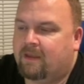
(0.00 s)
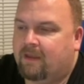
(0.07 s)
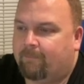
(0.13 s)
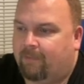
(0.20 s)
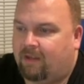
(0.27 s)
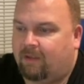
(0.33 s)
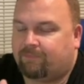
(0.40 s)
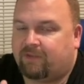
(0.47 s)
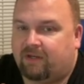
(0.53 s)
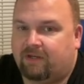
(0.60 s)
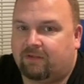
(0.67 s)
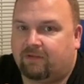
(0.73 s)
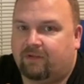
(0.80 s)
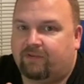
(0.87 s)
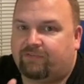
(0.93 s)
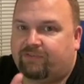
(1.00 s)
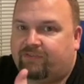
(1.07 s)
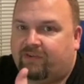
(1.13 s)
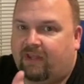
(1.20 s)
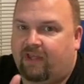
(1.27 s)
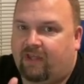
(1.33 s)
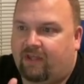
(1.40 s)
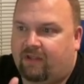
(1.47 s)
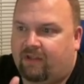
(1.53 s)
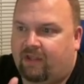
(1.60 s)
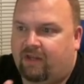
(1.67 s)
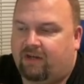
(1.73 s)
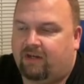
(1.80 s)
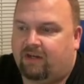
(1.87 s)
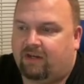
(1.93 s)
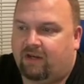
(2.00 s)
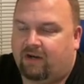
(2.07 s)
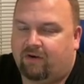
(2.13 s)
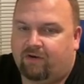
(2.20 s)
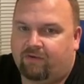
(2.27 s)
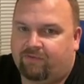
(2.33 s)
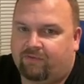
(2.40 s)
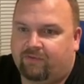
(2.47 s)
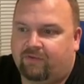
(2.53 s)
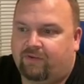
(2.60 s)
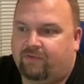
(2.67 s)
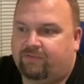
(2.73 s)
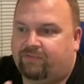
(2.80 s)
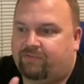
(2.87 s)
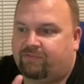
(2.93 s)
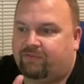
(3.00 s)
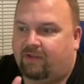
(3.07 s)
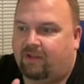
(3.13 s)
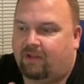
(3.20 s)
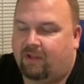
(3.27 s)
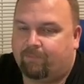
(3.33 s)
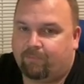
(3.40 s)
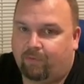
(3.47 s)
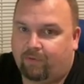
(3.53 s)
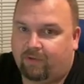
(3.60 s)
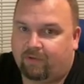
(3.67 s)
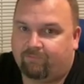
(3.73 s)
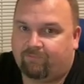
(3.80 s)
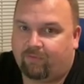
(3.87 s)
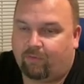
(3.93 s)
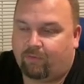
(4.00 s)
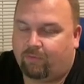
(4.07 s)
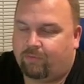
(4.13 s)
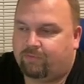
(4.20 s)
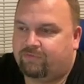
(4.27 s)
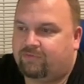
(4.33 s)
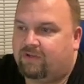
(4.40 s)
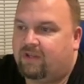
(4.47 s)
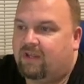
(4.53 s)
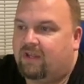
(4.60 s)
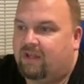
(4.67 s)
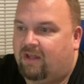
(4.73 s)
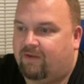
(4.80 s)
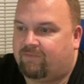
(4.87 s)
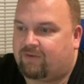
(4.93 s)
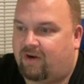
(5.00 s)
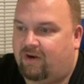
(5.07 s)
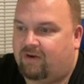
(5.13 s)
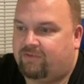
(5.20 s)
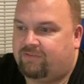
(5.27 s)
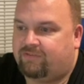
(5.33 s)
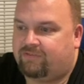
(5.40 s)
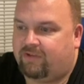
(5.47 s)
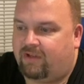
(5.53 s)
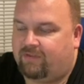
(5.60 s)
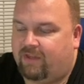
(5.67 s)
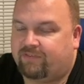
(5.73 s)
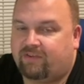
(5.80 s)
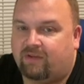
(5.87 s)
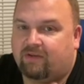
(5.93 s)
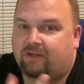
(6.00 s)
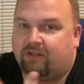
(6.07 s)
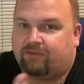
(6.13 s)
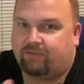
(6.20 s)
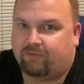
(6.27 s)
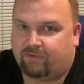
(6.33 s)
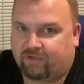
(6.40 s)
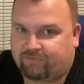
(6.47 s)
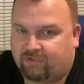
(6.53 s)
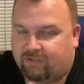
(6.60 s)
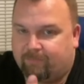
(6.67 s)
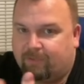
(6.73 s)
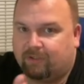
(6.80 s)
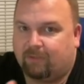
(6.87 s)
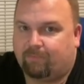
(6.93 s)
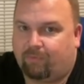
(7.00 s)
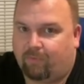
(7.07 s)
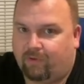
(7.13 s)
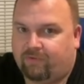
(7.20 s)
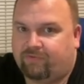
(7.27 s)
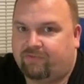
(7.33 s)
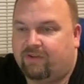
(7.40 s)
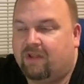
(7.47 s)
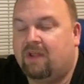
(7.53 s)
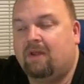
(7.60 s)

By updating lists, editing errors in lists, uploading photos of cards. That's how you get. That's how you build up points.